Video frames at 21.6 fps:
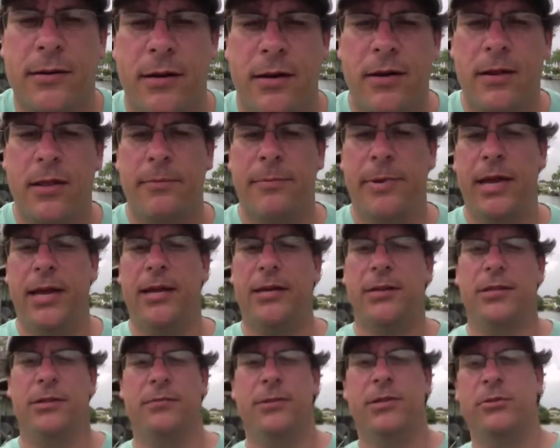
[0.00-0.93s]
on the
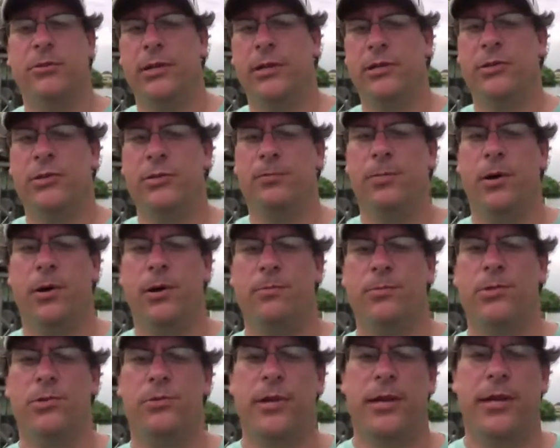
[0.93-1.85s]
beach in between two palm
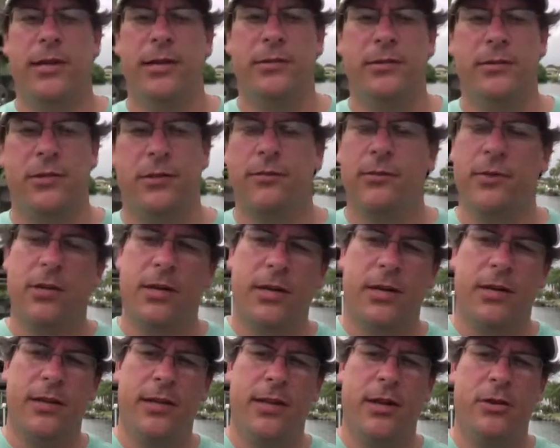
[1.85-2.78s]
trees
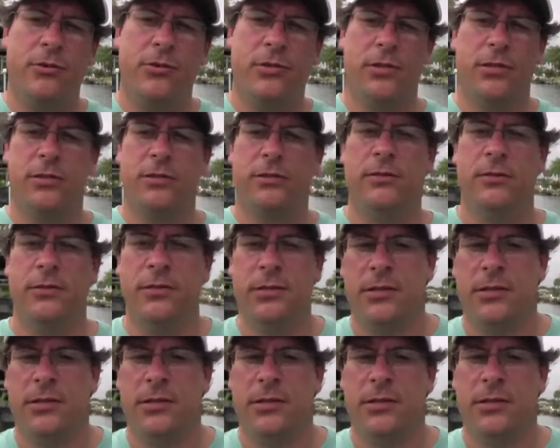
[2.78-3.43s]
overlooking the ocean,